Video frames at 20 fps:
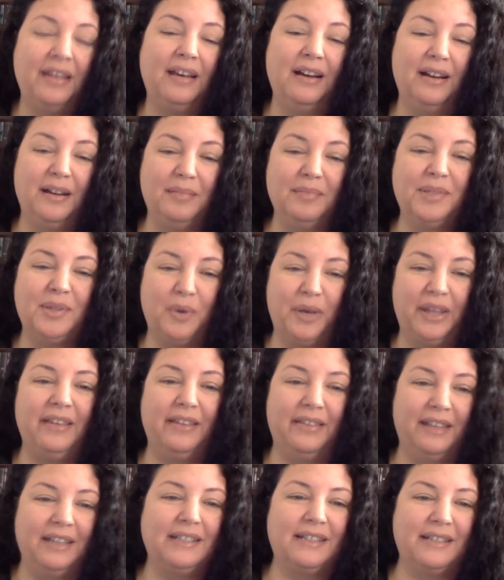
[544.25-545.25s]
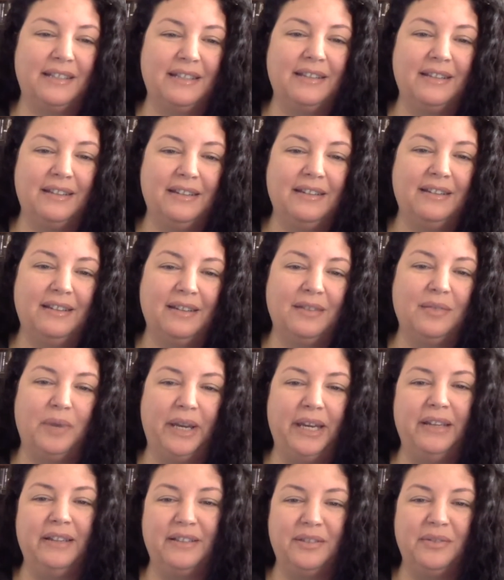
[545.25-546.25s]
So I think that's the
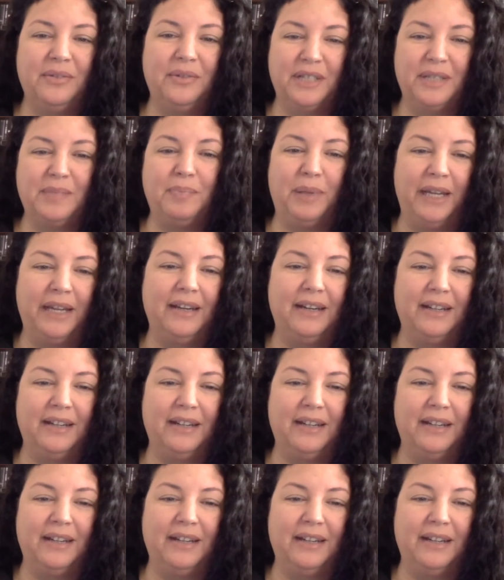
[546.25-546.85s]
way to explain it,